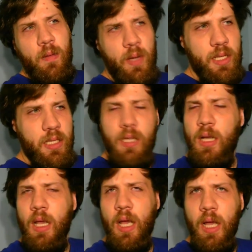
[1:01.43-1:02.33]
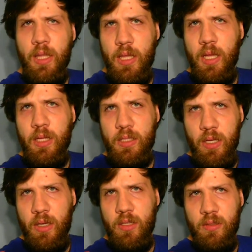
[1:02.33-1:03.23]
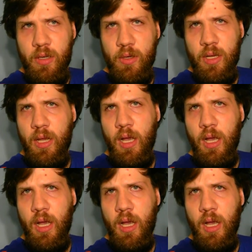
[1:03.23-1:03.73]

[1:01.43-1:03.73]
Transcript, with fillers: But I think it's going to work